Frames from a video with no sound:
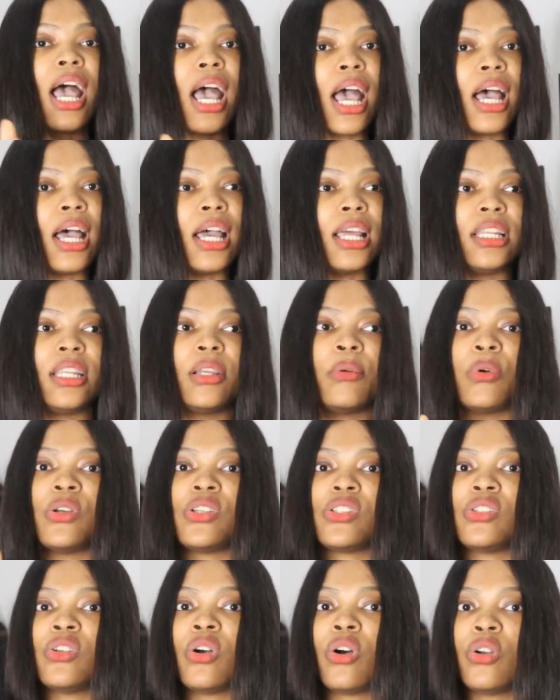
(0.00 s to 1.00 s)
and it
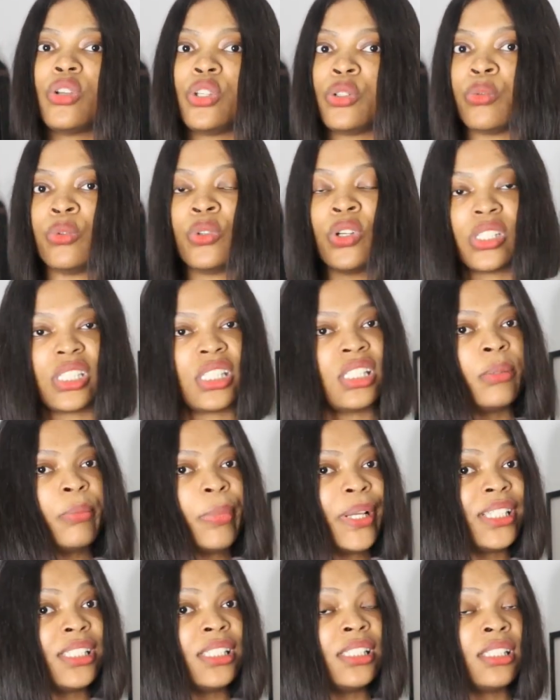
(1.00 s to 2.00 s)
was not, you will not see the
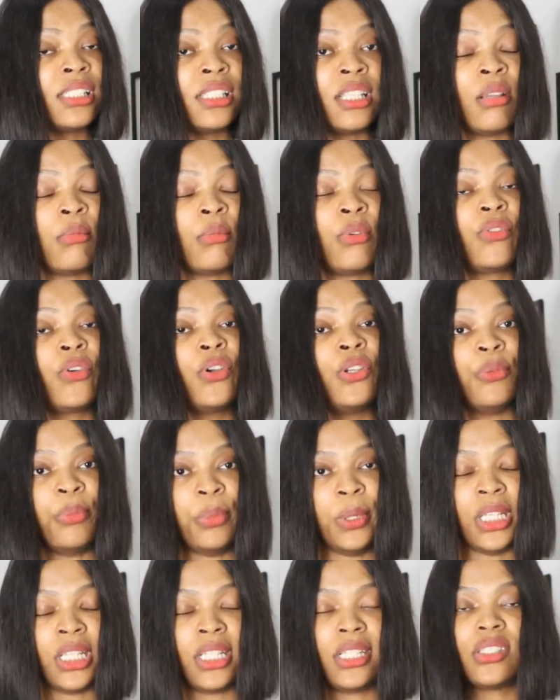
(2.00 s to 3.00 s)
person's name before you
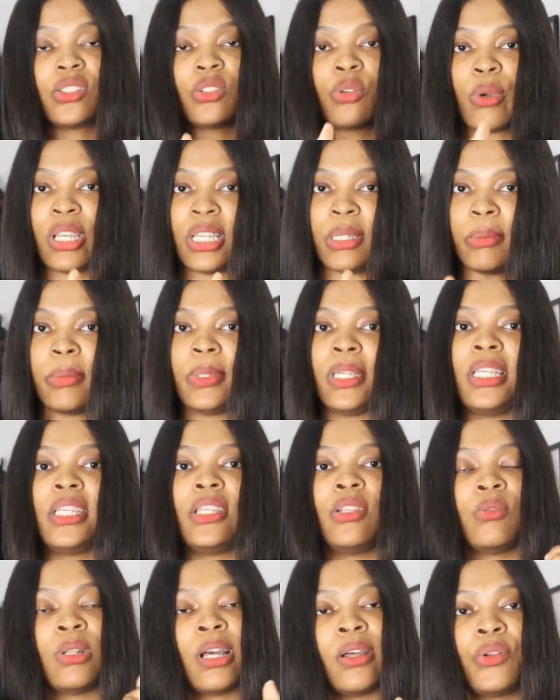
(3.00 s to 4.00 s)
pick. So when you
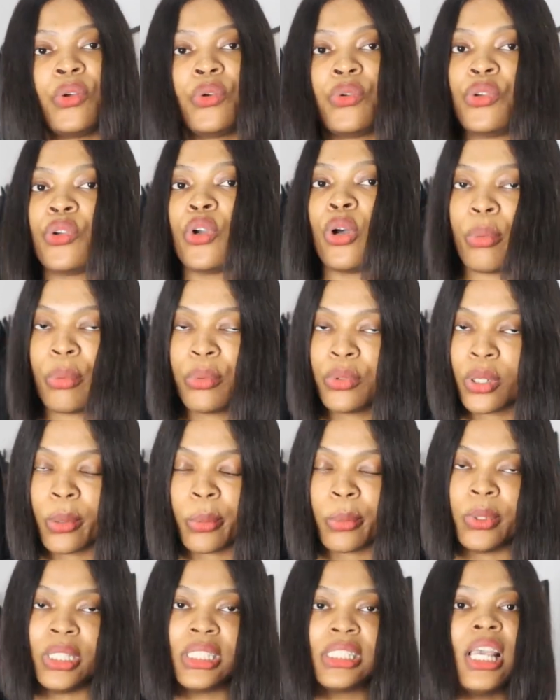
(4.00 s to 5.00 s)
pick, you now know who you coupled
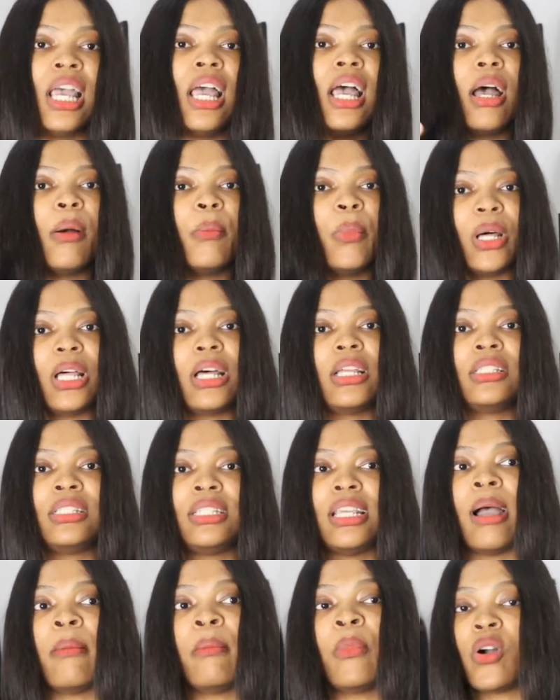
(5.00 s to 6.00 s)
up with, but
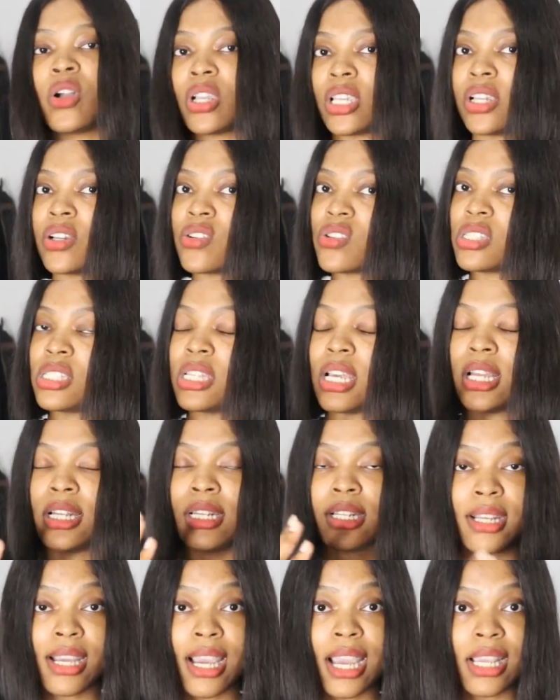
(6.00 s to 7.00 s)
there are more girls
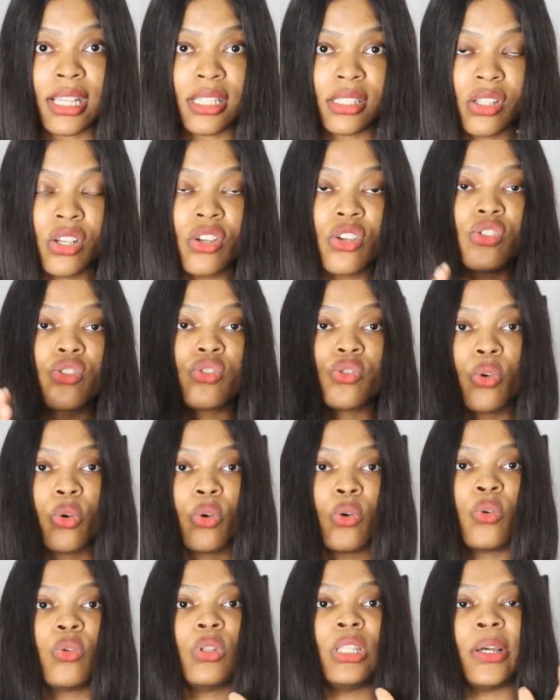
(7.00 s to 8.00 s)
than guys.
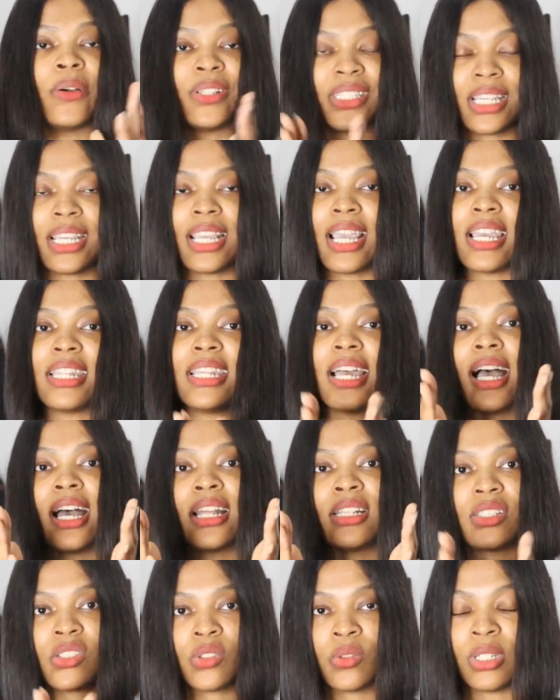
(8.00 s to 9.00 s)
So there was a guy that
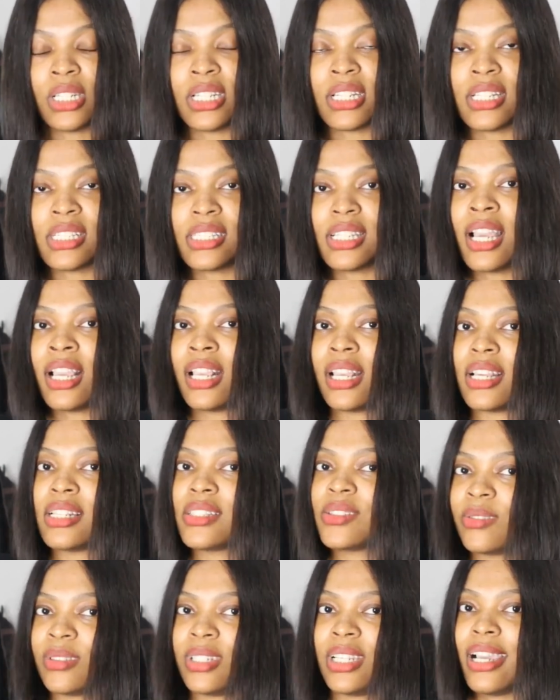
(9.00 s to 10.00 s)
had two ladies, and
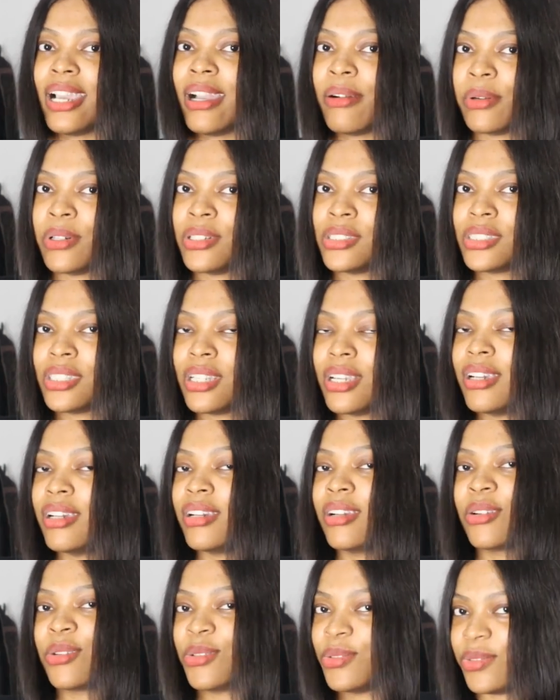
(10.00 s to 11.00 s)
guess who the guy was?
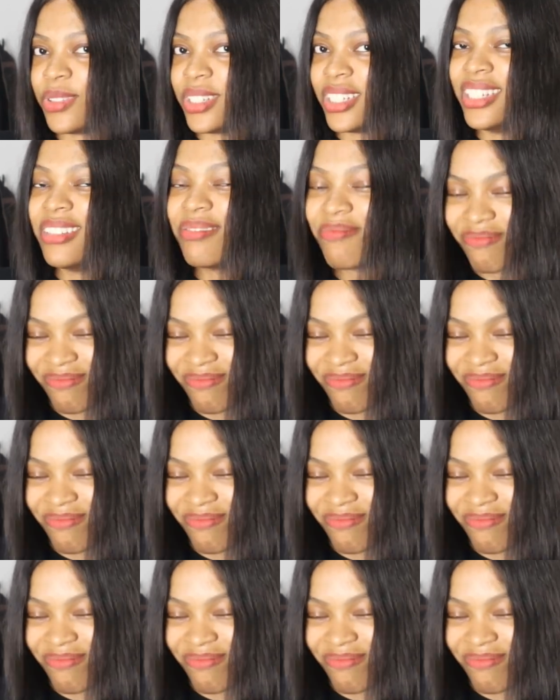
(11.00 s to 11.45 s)
Groovy.